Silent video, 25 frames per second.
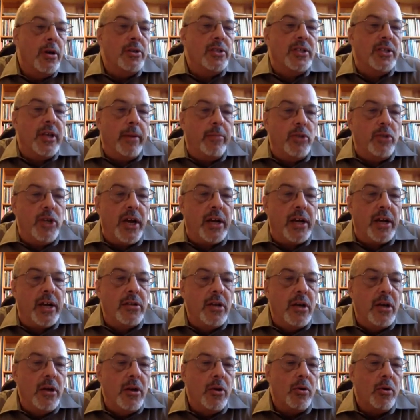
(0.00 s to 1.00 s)
subject
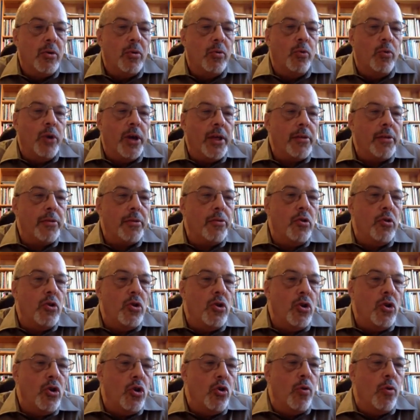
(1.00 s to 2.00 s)
with
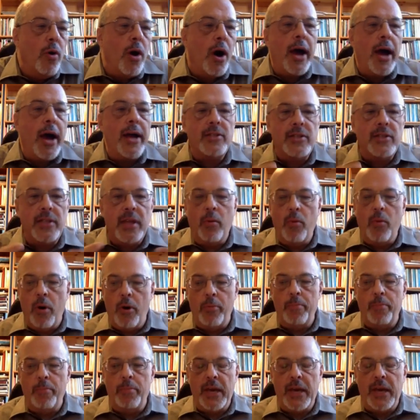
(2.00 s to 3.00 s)
new eyes that
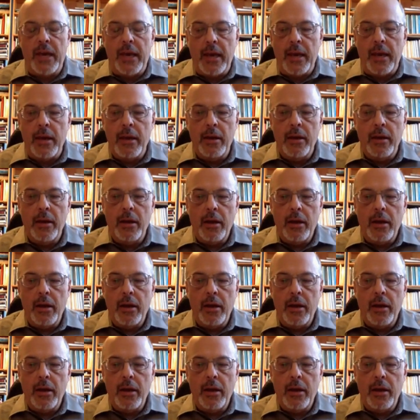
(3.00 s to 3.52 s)
won't be